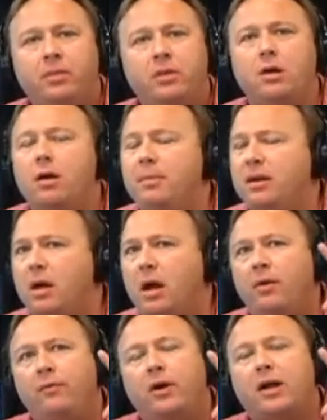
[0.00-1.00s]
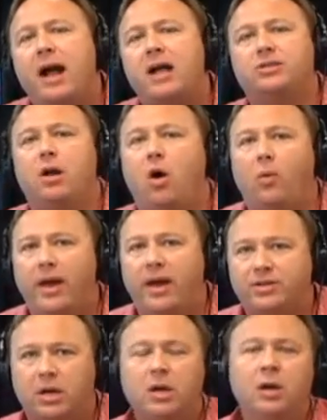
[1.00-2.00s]
No. I mean, they're guys that
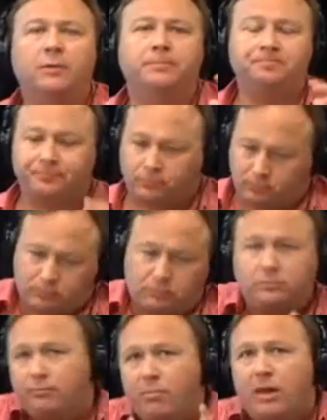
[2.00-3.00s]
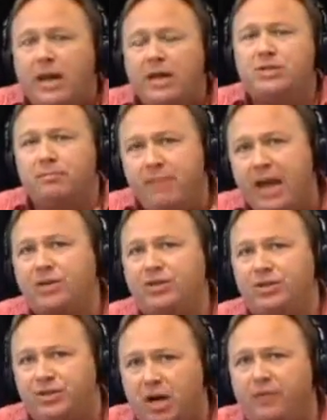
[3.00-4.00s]
always. It's a
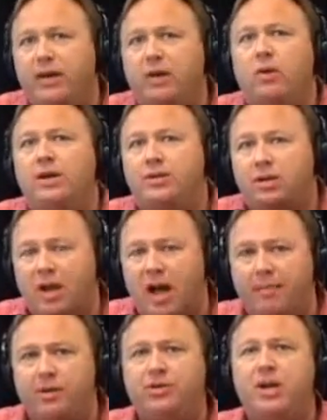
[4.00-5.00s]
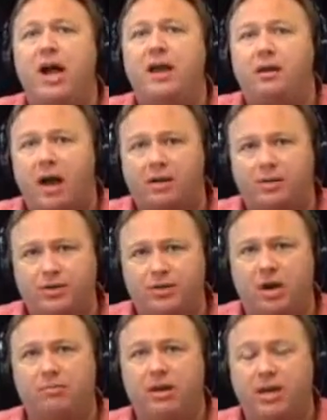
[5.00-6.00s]
mix in Soviet Russia, Communist China, Nazi
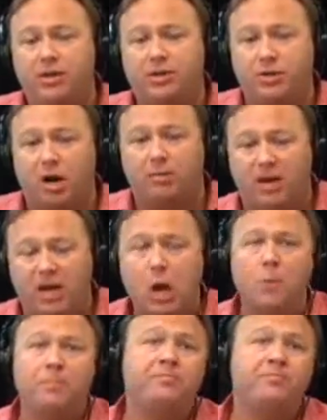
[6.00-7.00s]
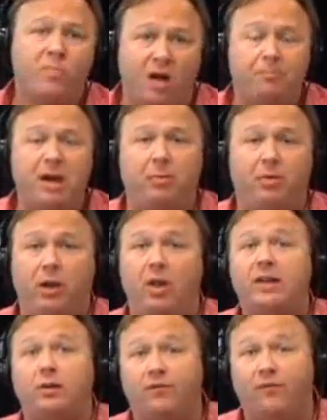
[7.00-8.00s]
Germany, East Germany, of people that look
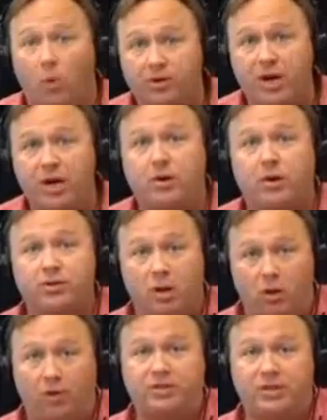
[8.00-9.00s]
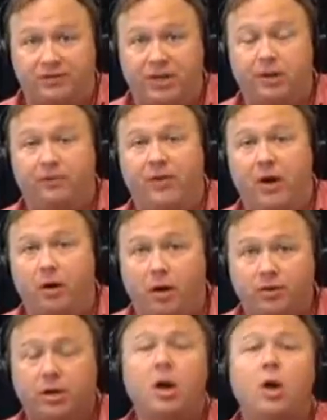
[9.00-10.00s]
like they're 14 years old, as I've seen the
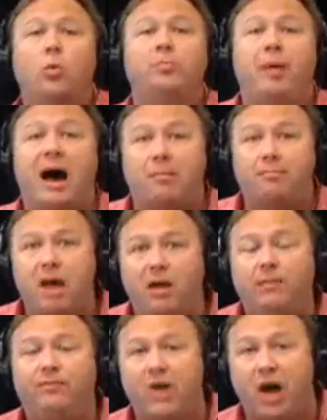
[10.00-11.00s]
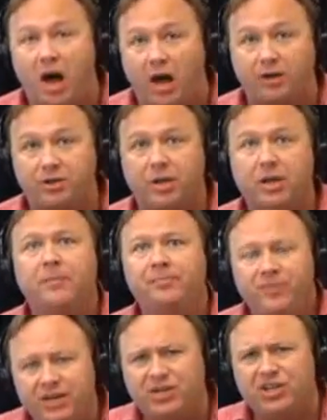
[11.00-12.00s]
photos, with pot-bellied thugs.
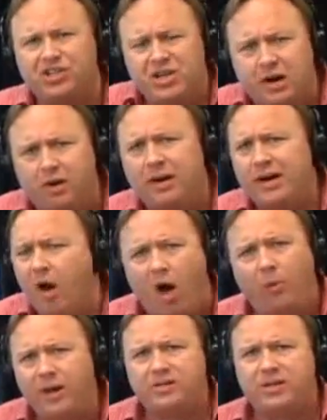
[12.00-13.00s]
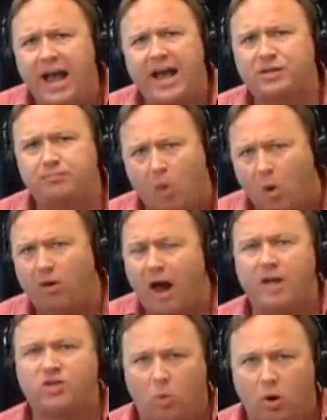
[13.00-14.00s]
This is tyranny. Always has
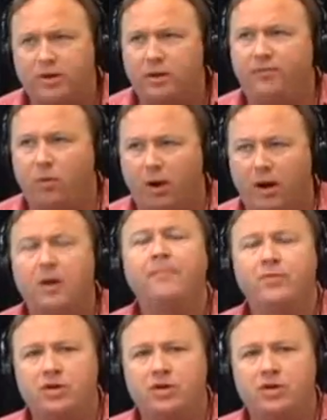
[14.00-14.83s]
morons working for it.